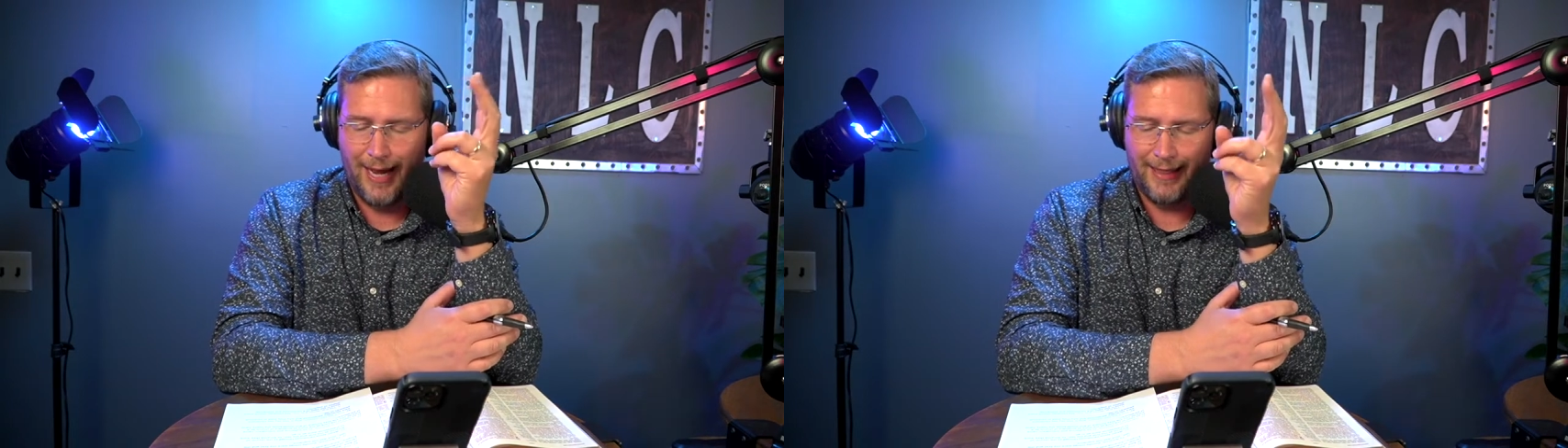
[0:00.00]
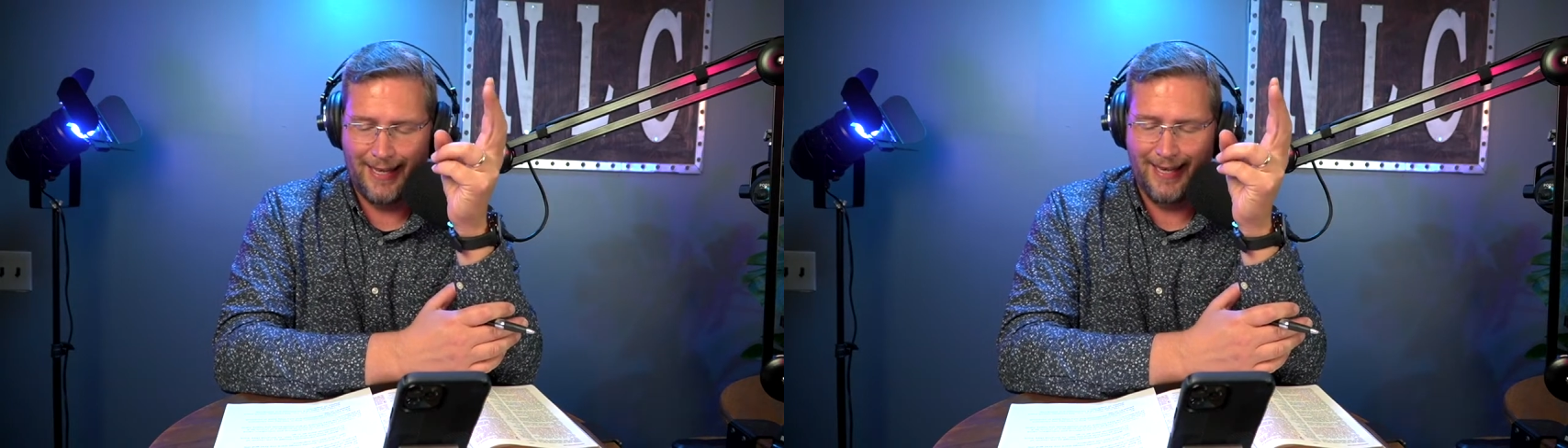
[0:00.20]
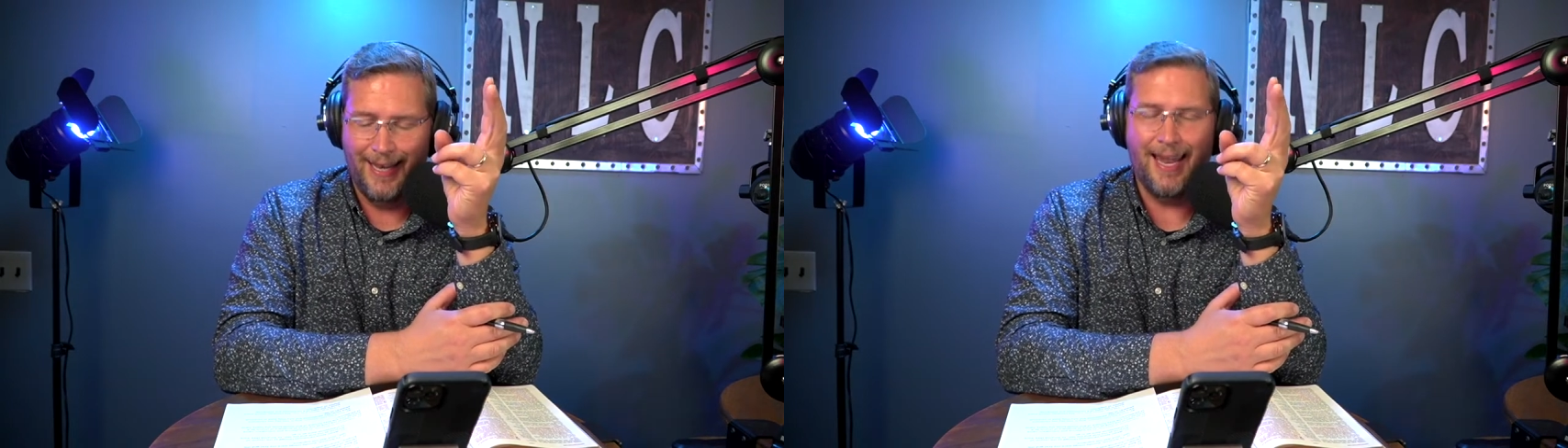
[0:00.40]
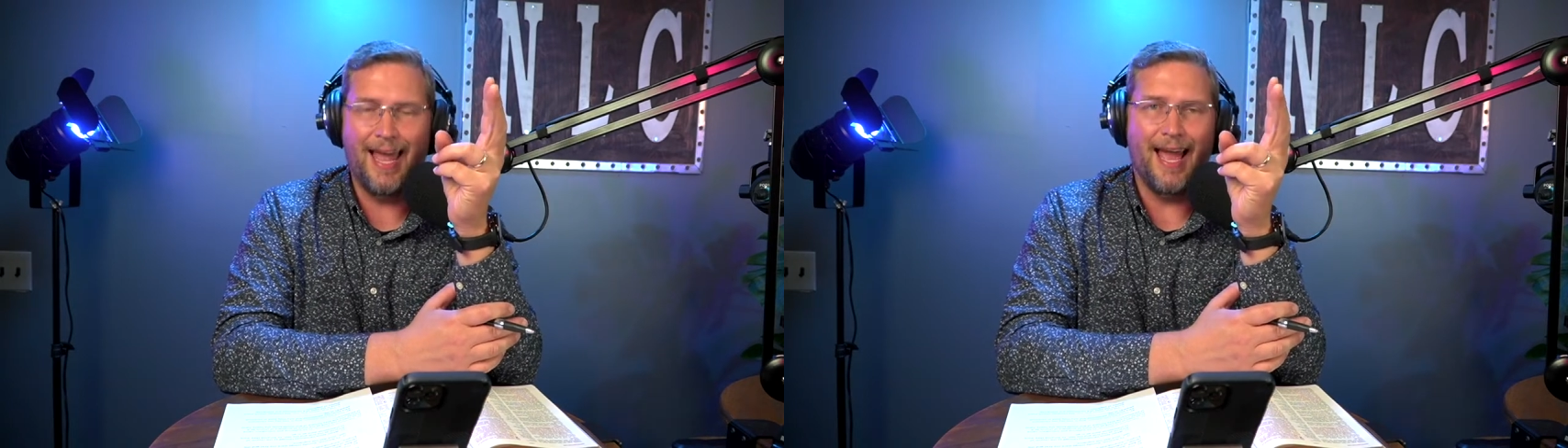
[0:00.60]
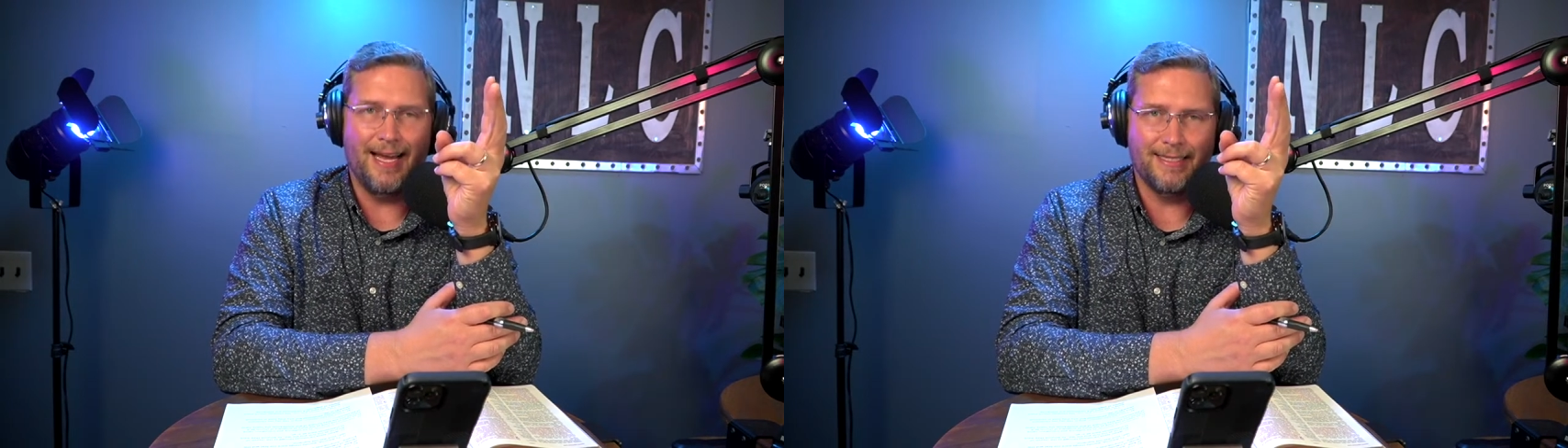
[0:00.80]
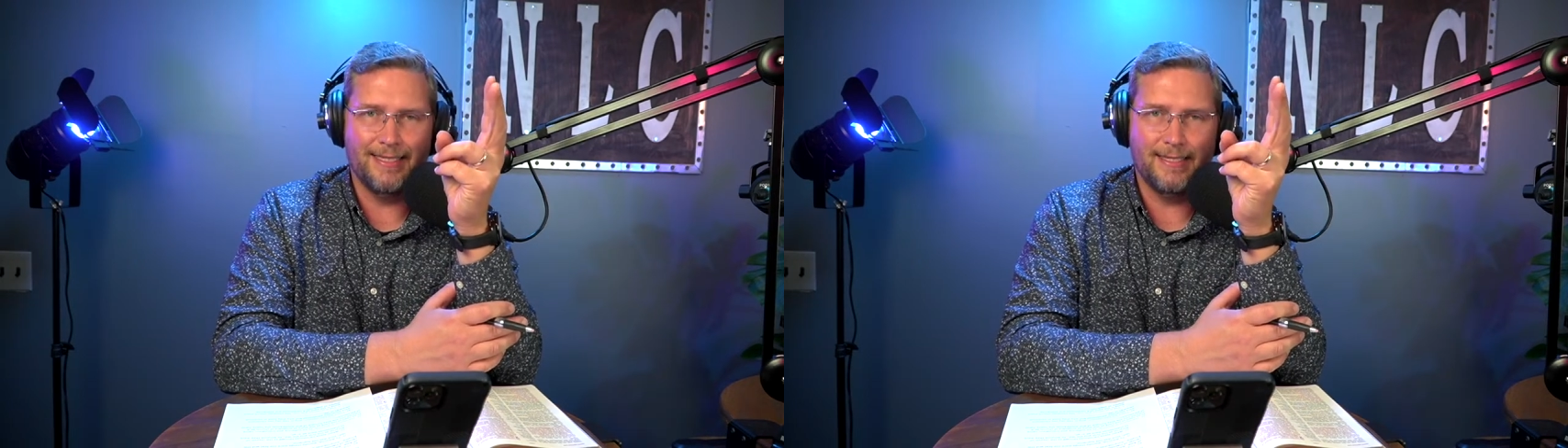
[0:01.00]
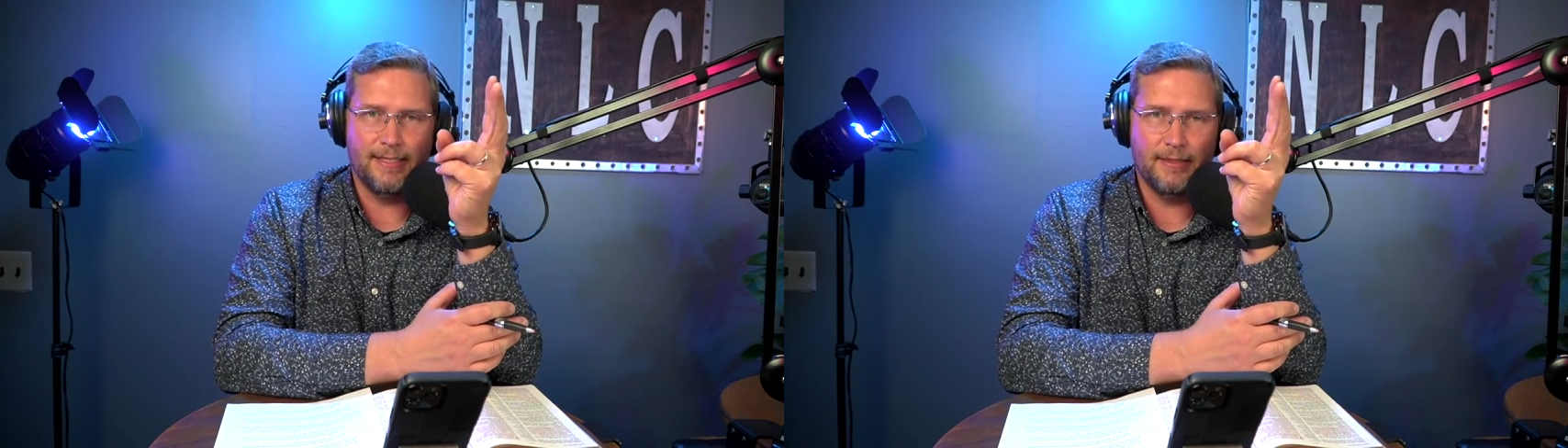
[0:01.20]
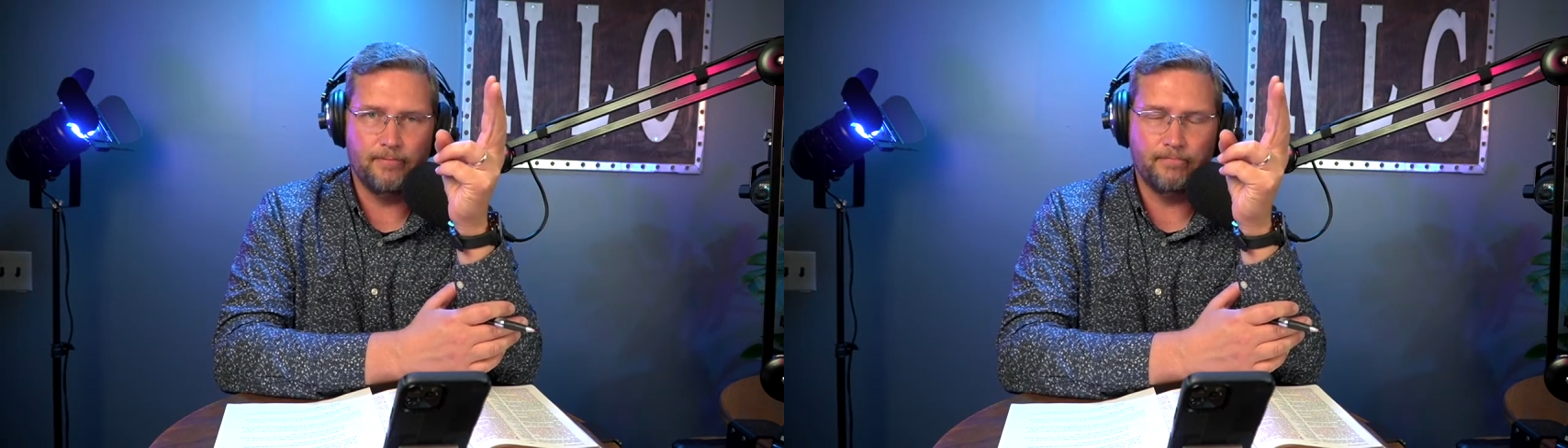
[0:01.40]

and the last,